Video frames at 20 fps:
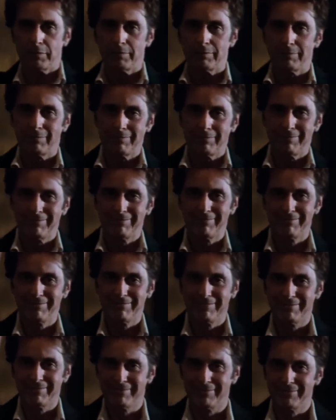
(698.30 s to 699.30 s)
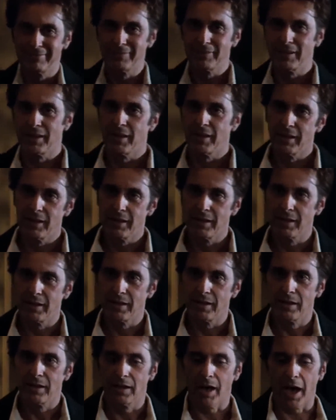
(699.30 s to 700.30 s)
because of course there was,
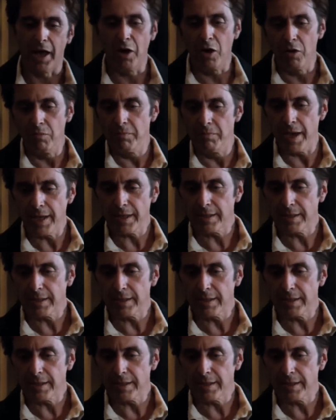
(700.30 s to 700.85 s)
which opened up at the